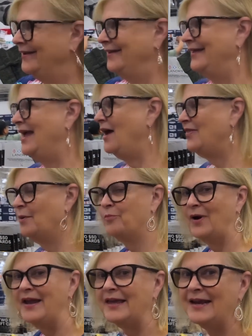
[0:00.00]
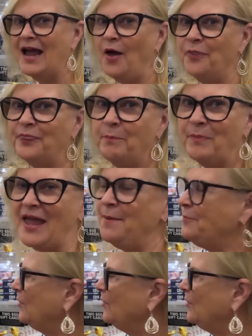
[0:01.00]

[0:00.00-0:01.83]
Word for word: Yeah, they're breaking out paper